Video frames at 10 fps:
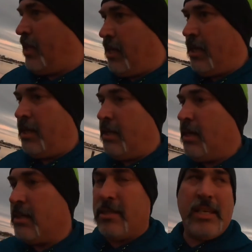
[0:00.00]
and
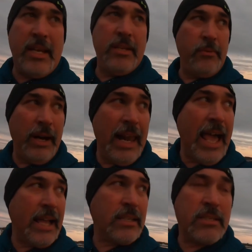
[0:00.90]
uh, zen and
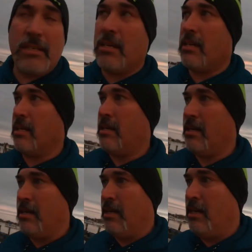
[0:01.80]
relax.
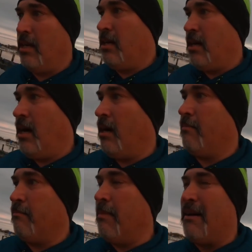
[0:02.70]
Um,
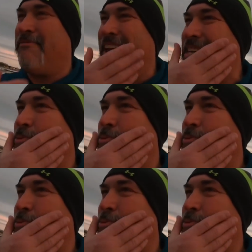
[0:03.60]
my face